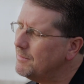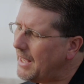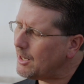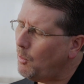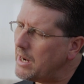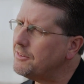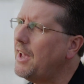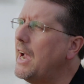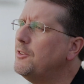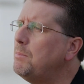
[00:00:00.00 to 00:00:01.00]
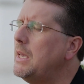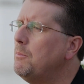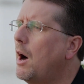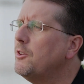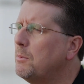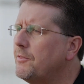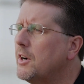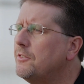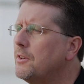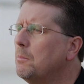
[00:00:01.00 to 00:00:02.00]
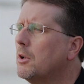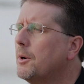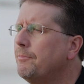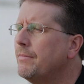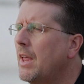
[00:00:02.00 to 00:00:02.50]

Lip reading: not quite as high as peat moss, but very similar.